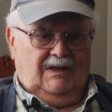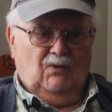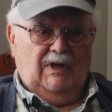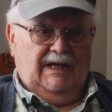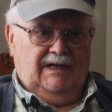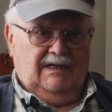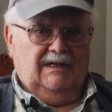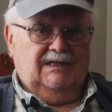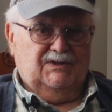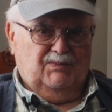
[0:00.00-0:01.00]
And we had
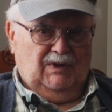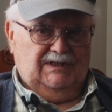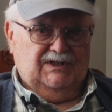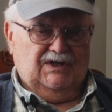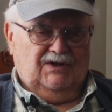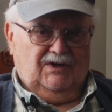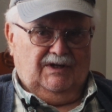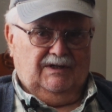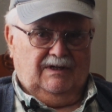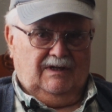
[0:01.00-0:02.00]
a nice place
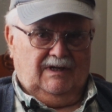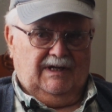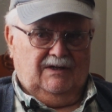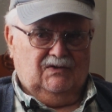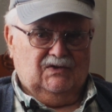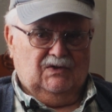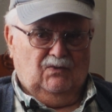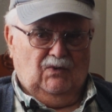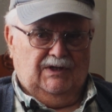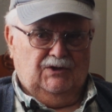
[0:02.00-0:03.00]
there in
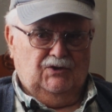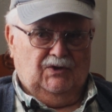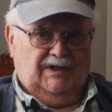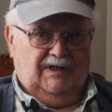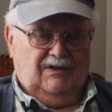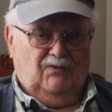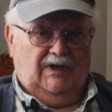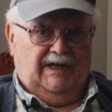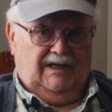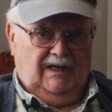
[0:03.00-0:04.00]
council, and we enjoyed it.
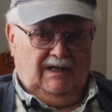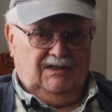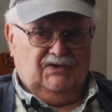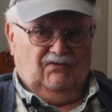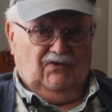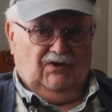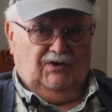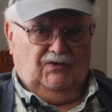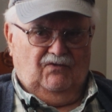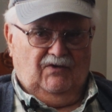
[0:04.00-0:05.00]
And we had some
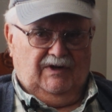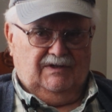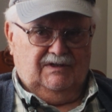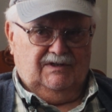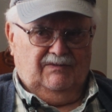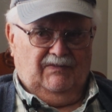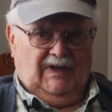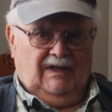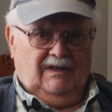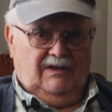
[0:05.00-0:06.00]
very good friends
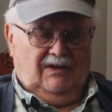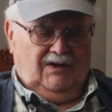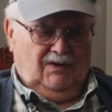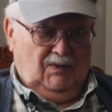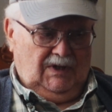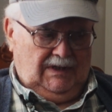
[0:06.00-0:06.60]
there.